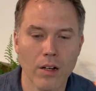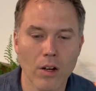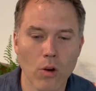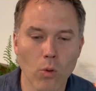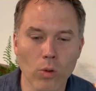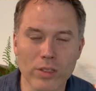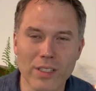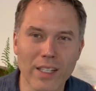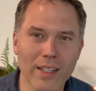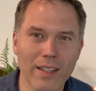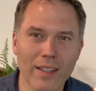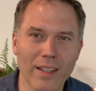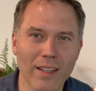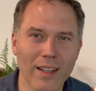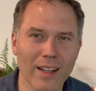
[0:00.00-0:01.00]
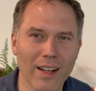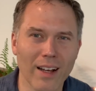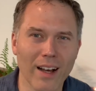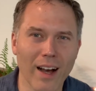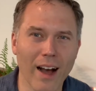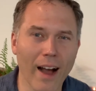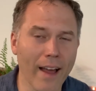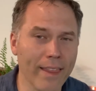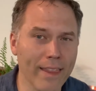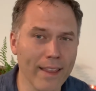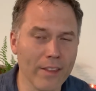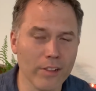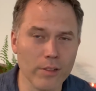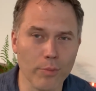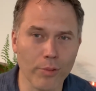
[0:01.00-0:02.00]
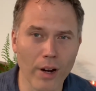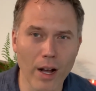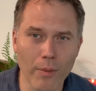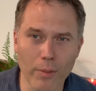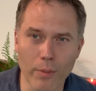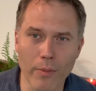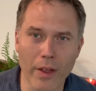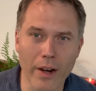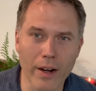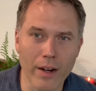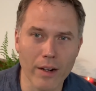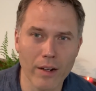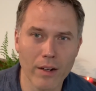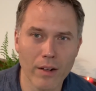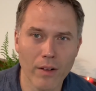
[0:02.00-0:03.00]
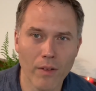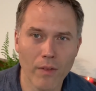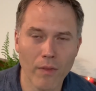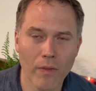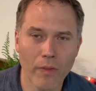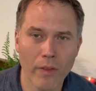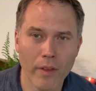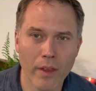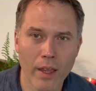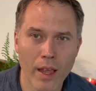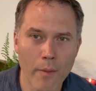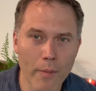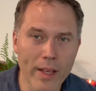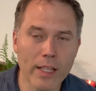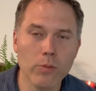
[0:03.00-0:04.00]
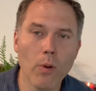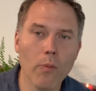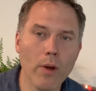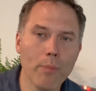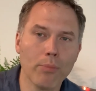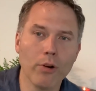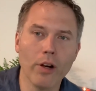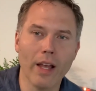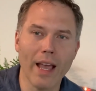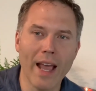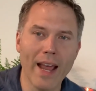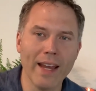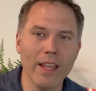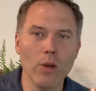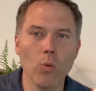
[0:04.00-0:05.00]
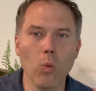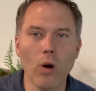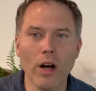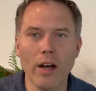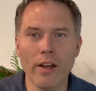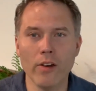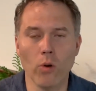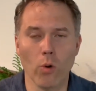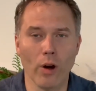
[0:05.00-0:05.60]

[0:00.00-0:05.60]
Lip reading: Well, see, I think there's a problem there. Because when we put anyone or